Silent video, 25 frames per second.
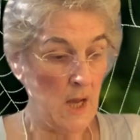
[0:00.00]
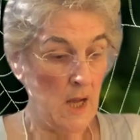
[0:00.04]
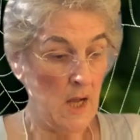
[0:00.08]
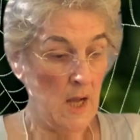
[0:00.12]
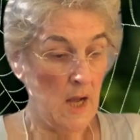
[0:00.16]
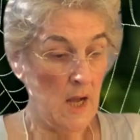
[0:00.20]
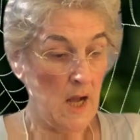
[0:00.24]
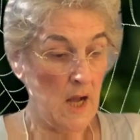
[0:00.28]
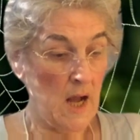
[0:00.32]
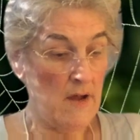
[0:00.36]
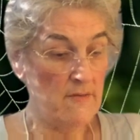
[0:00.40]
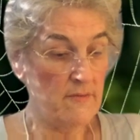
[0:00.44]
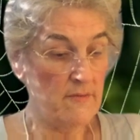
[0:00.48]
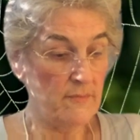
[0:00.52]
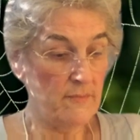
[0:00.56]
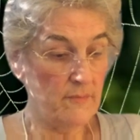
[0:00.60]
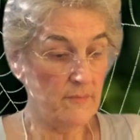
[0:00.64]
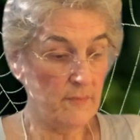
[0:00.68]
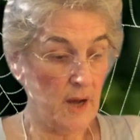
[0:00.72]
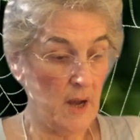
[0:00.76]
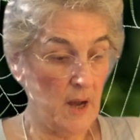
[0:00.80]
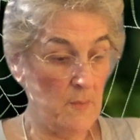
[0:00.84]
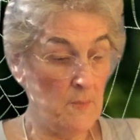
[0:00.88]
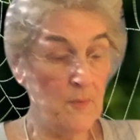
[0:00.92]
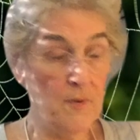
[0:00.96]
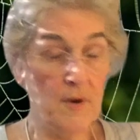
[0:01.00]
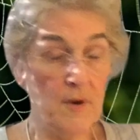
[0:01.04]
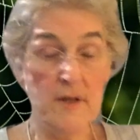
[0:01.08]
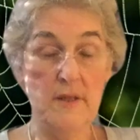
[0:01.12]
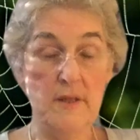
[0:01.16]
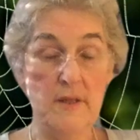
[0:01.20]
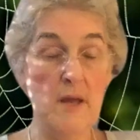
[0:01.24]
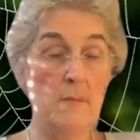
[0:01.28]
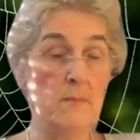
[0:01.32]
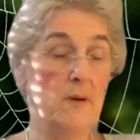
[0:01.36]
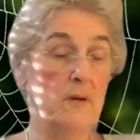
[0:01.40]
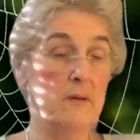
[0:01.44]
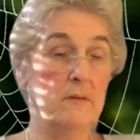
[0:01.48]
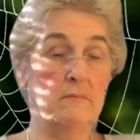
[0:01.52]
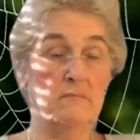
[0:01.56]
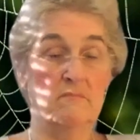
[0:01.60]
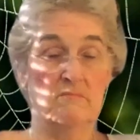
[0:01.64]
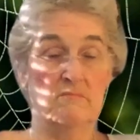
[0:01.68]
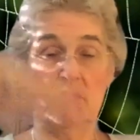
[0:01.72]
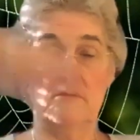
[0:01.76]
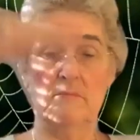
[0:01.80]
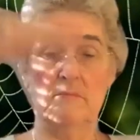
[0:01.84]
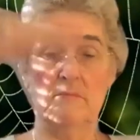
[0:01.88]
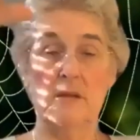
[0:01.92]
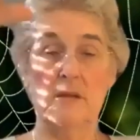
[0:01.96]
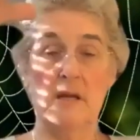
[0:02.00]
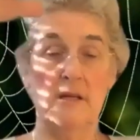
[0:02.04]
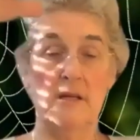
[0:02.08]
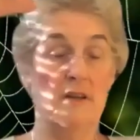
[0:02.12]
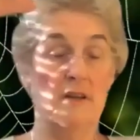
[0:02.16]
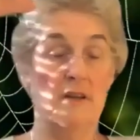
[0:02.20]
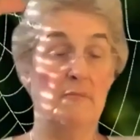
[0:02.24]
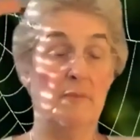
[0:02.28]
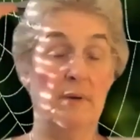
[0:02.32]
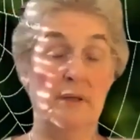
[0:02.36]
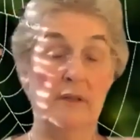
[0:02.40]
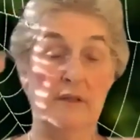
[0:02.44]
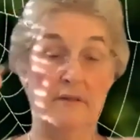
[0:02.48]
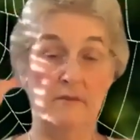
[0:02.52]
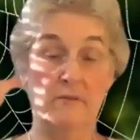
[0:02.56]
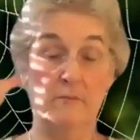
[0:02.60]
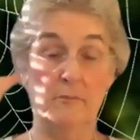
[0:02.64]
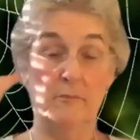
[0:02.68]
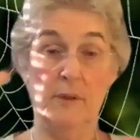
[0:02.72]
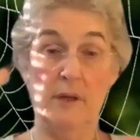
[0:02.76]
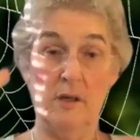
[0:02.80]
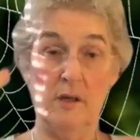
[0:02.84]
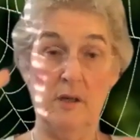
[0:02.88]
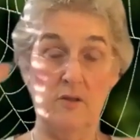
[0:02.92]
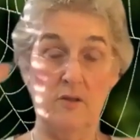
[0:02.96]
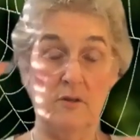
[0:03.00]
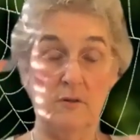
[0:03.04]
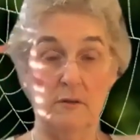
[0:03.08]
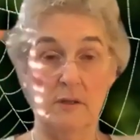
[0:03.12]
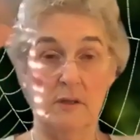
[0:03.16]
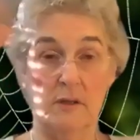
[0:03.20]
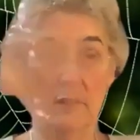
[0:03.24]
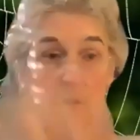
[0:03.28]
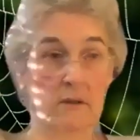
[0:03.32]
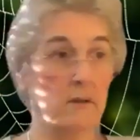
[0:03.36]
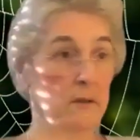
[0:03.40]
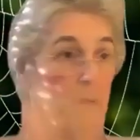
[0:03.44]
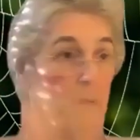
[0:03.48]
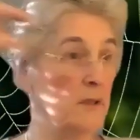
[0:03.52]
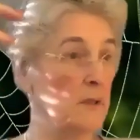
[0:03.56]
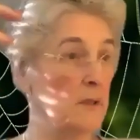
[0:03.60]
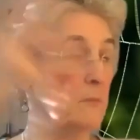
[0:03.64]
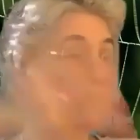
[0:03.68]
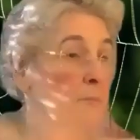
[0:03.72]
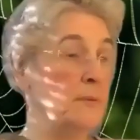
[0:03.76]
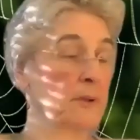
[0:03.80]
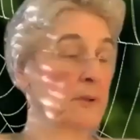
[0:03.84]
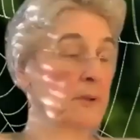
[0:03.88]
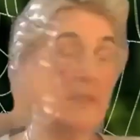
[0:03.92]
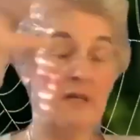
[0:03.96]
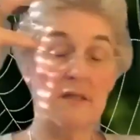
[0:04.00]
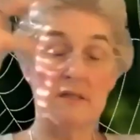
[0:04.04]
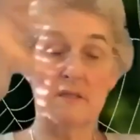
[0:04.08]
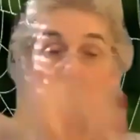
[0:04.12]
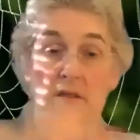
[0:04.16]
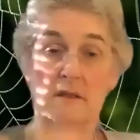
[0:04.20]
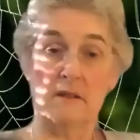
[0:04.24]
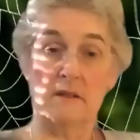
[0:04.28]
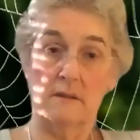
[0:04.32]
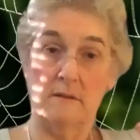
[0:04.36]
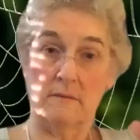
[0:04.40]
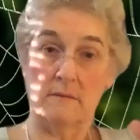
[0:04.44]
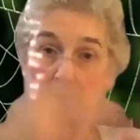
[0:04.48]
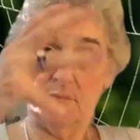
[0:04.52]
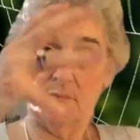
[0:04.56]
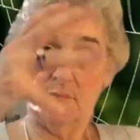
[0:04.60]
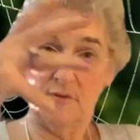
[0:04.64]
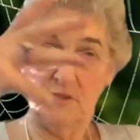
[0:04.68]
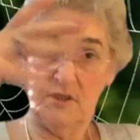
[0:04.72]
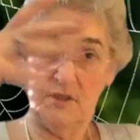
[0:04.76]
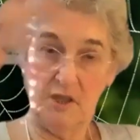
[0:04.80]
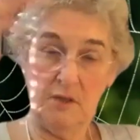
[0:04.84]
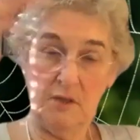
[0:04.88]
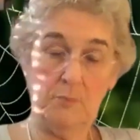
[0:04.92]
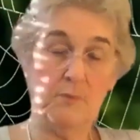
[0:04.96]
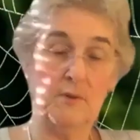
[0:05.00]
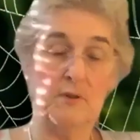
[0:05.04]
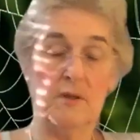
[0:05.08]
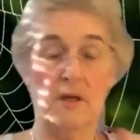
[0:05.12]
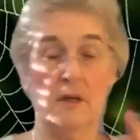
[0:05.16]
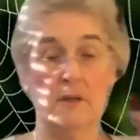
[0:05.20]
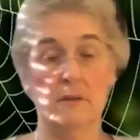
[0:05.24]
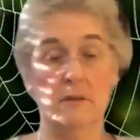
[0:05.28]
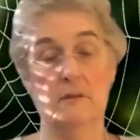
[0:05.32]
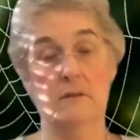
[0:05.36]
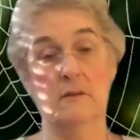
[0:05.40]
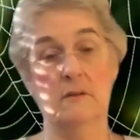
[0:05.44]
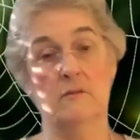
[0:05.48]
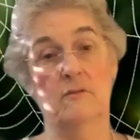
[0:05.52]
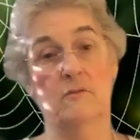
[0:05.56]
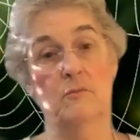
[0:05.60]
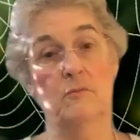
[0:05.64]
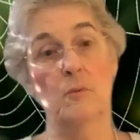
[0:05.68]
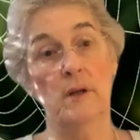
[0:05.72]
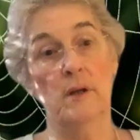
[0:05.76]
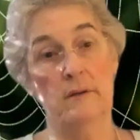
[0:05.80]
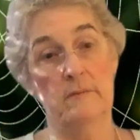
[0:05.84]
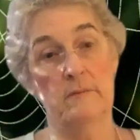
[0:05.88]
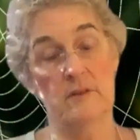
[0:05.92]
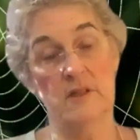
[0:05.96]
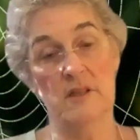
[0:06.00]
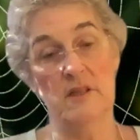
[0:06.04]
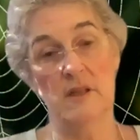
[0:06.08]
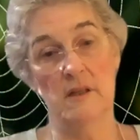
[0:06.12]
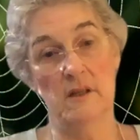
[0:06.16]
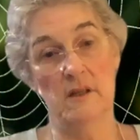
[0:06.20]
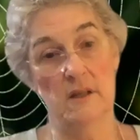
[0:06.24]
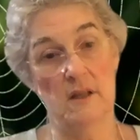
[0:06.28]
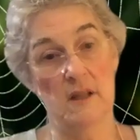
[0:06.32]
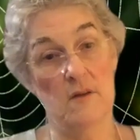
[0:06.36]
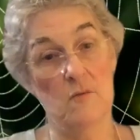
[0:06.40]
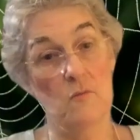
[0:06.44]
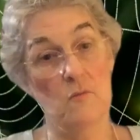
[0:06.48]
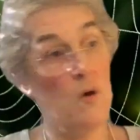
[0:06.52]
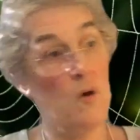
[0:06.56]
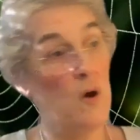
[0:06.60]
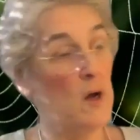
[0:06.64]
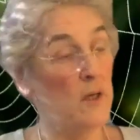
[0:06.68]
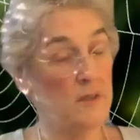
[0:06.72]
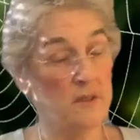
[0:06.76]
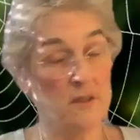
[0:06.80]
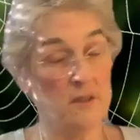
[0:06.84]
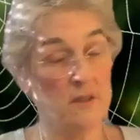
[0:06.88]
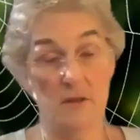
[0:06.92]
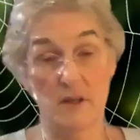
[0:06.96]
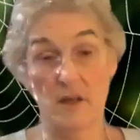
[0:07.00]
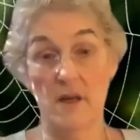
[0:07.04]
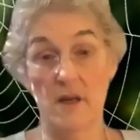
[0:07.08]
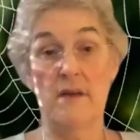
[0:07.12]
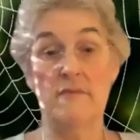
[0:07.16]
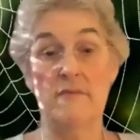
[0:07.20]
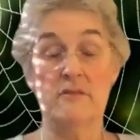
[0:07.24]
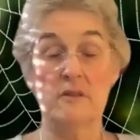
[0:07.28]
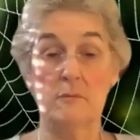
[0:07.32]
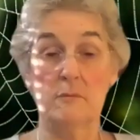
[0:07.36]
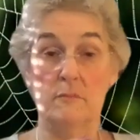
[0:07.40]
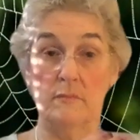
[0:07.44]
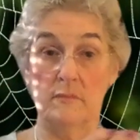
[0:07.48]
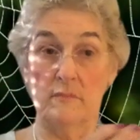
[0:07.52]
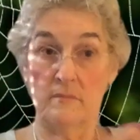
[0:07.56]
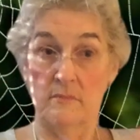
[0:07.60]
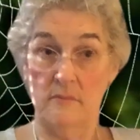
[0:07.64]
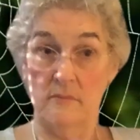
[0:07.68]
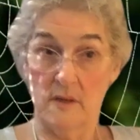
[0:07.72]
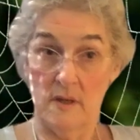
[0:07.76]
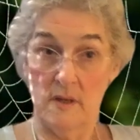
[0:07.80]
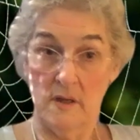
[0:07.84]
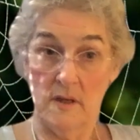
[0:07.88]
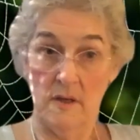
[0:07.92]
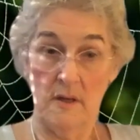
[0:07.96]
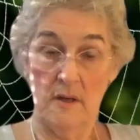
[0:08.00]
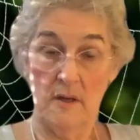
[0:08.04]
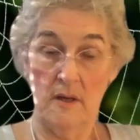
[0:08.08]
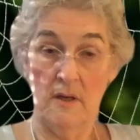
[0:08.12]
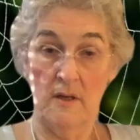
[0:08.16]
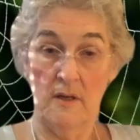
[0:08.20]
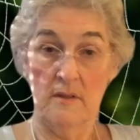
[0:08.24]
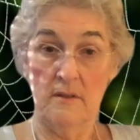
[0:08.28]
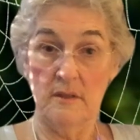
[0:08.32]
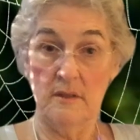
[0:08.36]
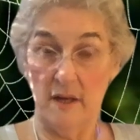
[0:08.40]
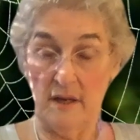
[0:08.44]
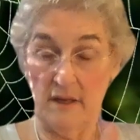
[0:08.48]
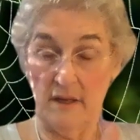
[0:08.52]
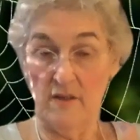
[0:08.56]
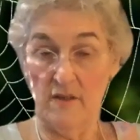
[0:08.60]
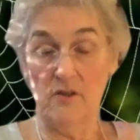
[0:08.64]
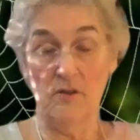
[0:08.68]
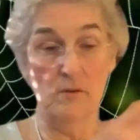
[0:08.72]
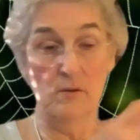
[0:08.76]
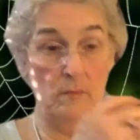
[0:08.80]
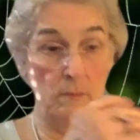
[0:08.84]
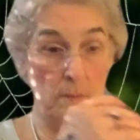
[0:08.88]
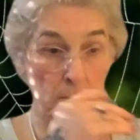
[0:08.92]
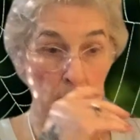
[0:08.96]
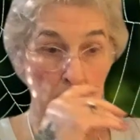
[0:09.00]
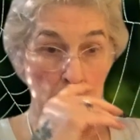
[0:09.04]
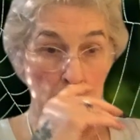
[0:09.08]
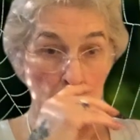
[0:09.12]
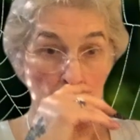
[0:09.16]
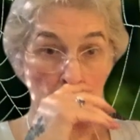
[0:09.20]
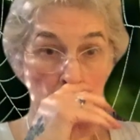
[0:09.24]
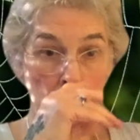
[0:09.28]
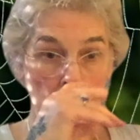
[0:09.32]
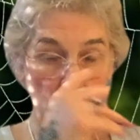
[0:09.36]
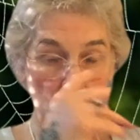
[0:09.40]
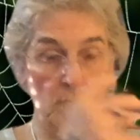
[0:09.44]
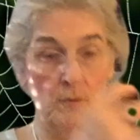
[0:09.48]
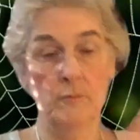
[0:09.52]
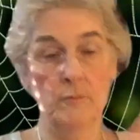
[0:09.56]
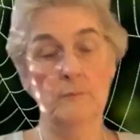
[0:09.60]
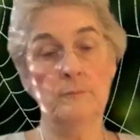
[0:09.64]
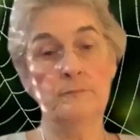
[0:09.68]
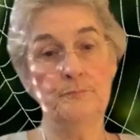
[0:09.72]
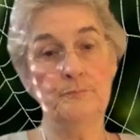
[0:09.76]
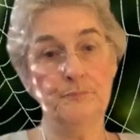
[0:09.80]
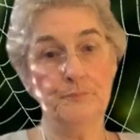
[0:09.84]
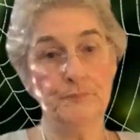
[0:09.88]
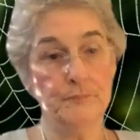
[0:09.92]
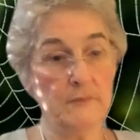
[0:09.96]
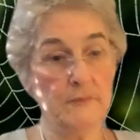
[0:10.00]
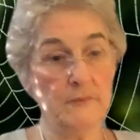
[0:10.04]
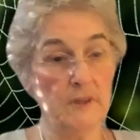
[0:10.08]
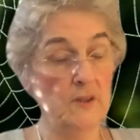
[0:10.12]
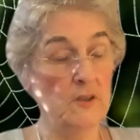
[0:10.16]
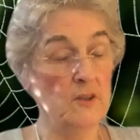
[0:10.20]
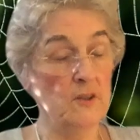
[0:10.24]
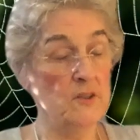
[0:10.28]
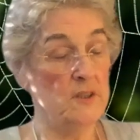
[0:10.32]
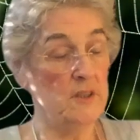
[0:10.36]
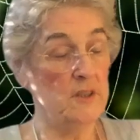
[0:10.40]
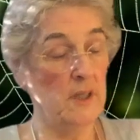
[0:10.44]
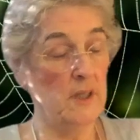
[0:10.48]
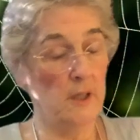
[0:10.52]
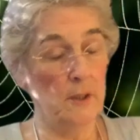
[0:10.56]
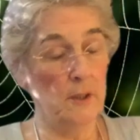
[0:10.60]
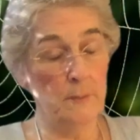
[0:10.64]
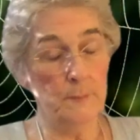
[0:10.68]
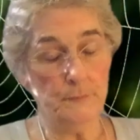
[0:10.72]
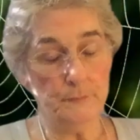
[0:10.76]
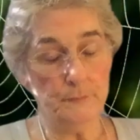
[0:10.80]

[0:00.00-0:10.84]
I bring them a 8.5 by 11 picture in a plastic sheet protector of whatever deity they want, so they have something to hang in their room, in their cell,